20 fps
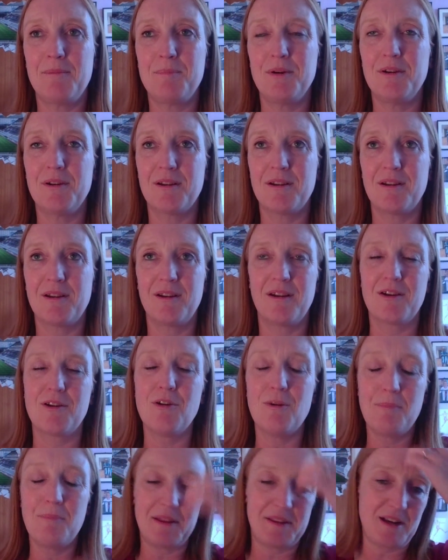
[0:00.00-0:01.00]
But
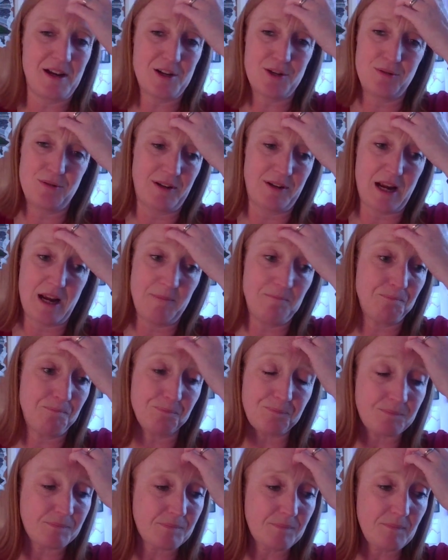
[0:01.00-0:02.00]
going back to the actual game,
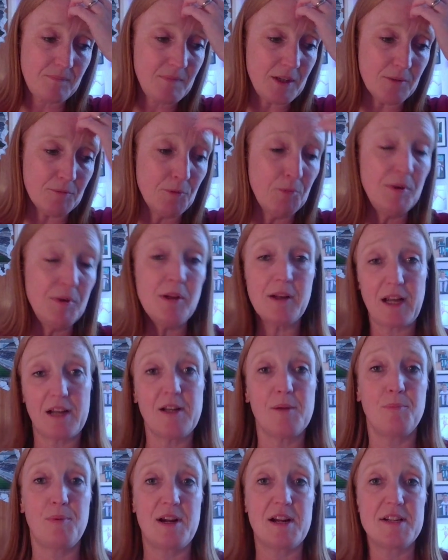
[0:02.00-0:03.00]
we'll
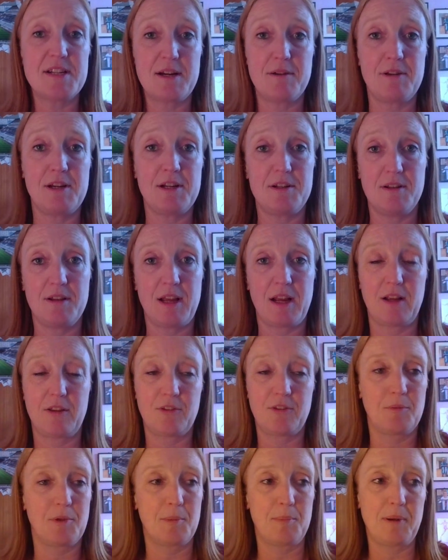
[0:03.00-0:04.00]
kind of break down like
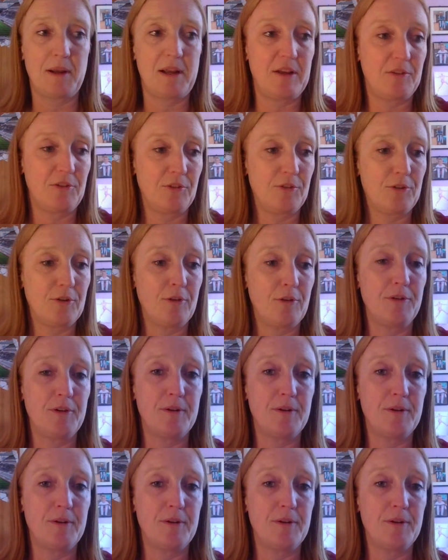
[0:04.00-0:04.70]
some of the players and stuff.